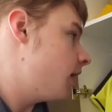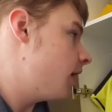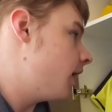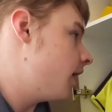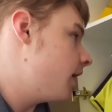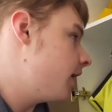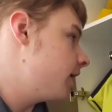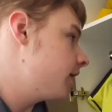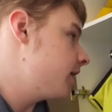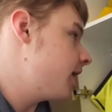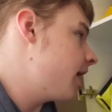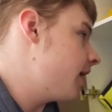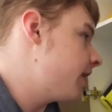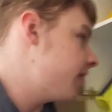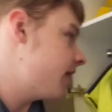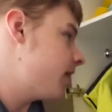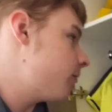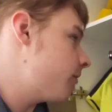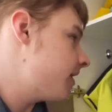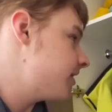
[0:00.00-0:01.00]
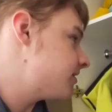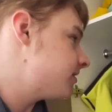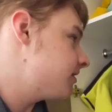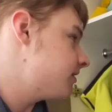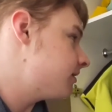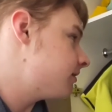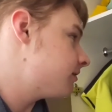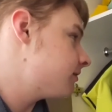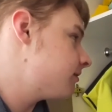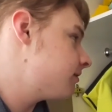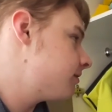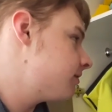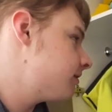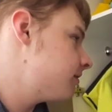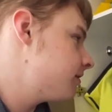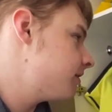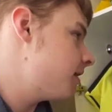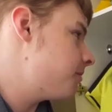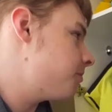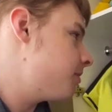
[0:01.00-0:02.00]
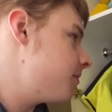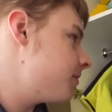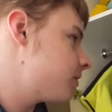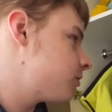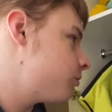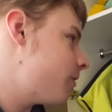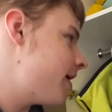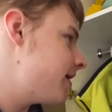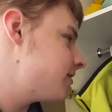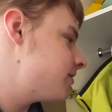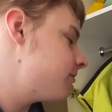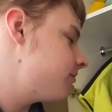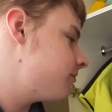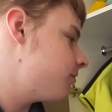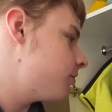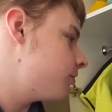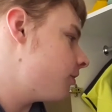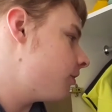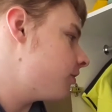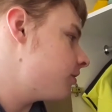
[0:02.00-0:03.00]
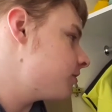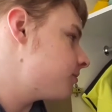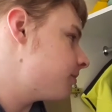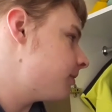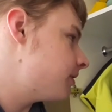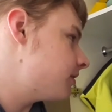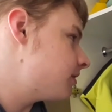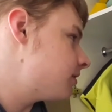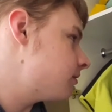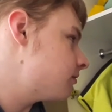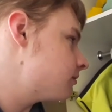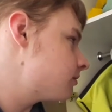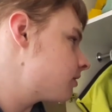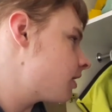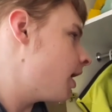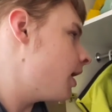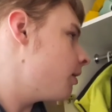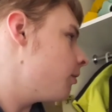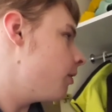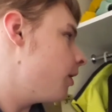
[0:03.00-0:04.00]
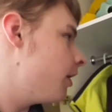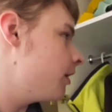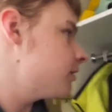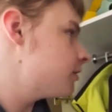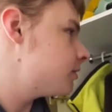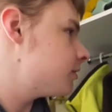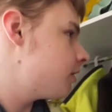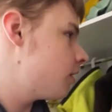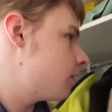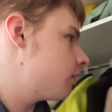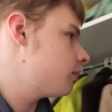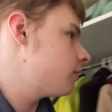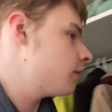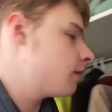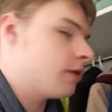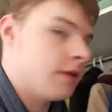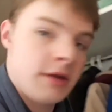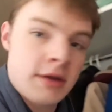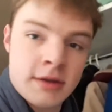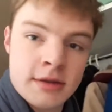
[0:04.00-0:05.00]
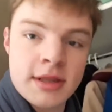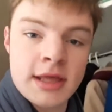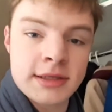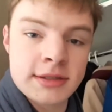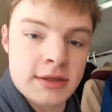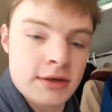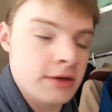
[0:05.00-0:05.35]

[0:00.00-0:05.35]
yeah, it pretty much wasted $4, but it kind of worked, so that's